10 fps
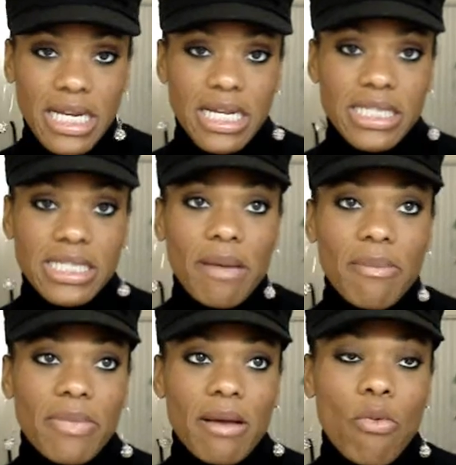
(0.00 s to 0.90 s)
need. It's
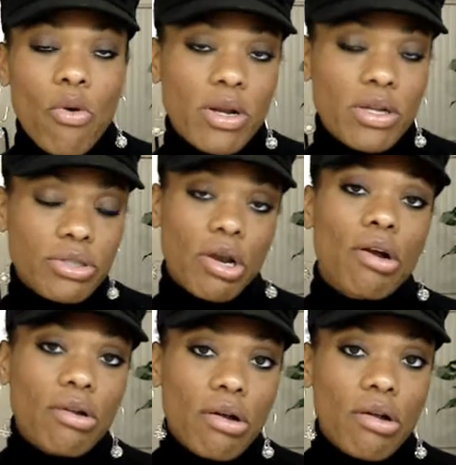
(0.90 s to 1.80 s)
something more
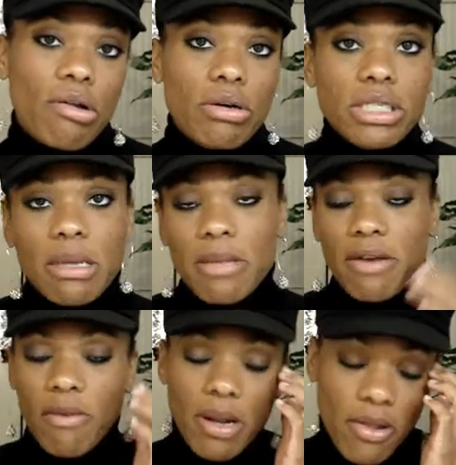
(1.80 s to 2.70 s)
internal or
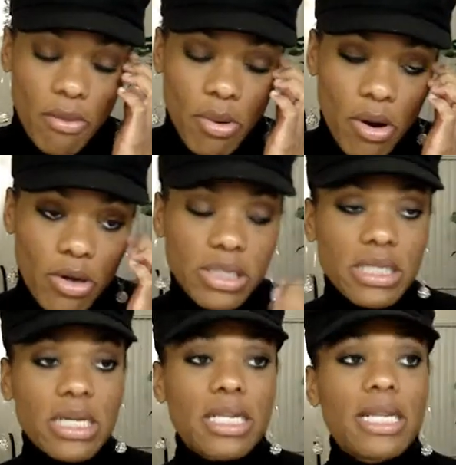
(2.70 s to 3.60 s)
something from another
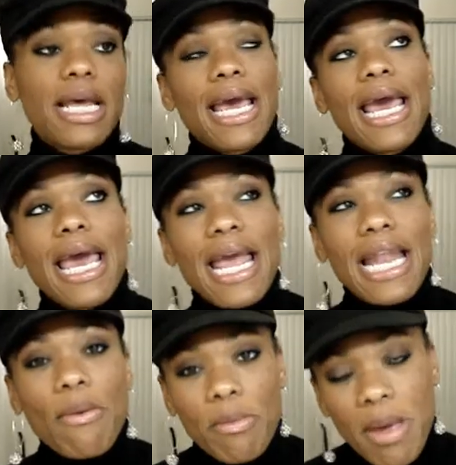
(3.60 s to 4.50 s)
person.
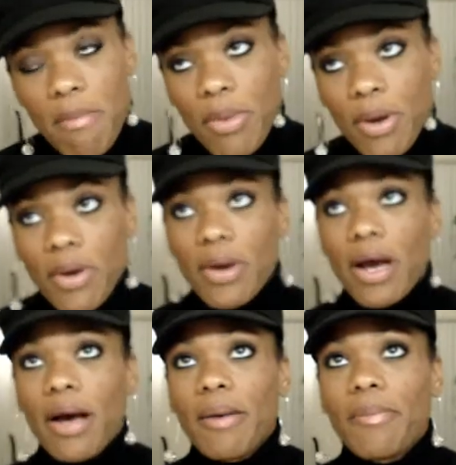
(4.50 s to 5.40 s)
And I remember
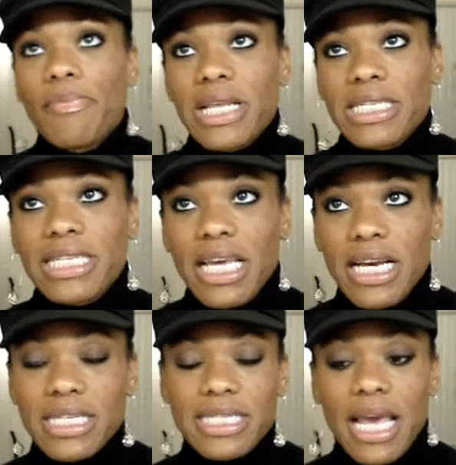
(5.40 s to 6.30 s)

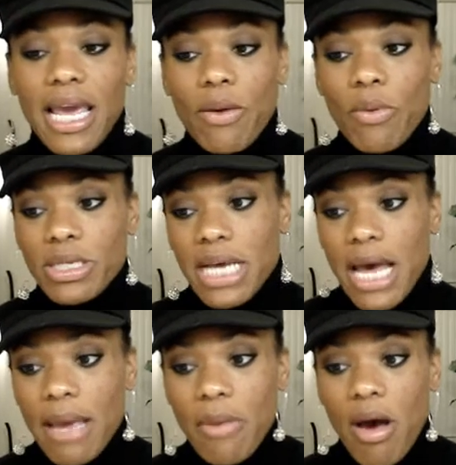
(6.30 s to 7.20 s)
seeing a saying one
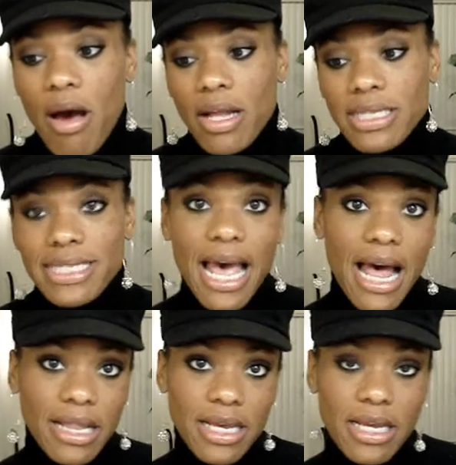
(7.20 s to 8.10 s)
time on
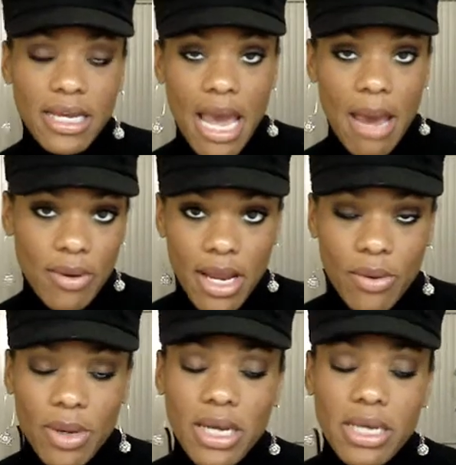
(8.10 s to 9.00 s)
Sally,
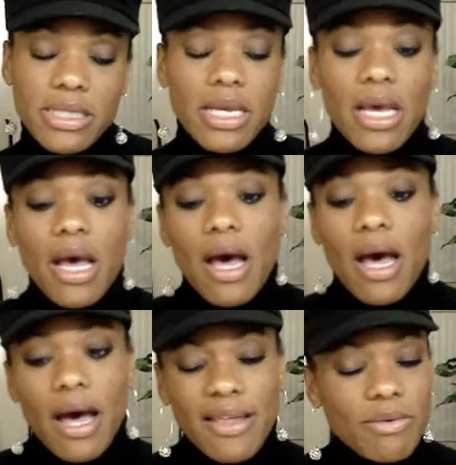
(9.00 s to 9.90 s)
Cabernet Queen's,
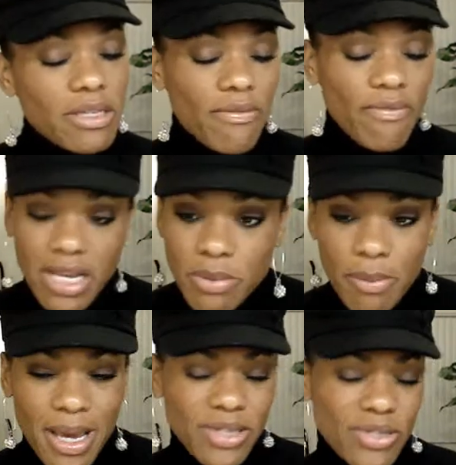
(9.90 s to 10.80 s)
I think it was her
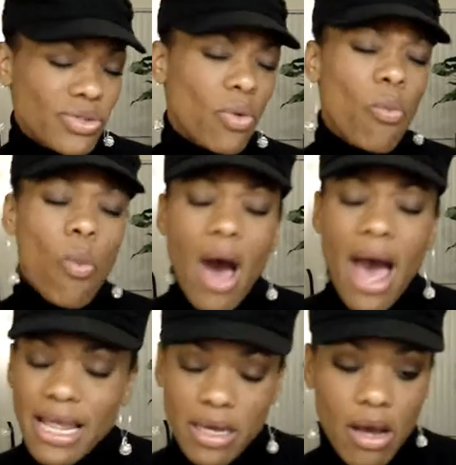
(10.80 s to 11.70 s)
Facebook page, this was a
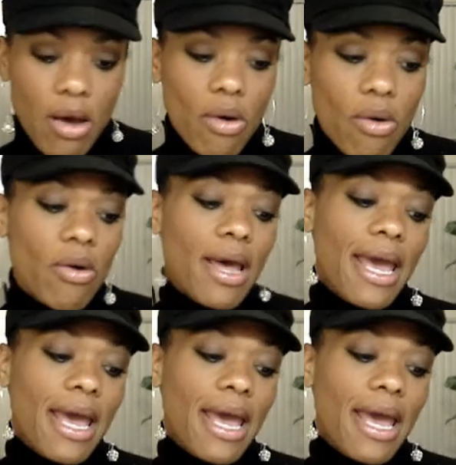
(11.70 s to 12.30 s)
while ago,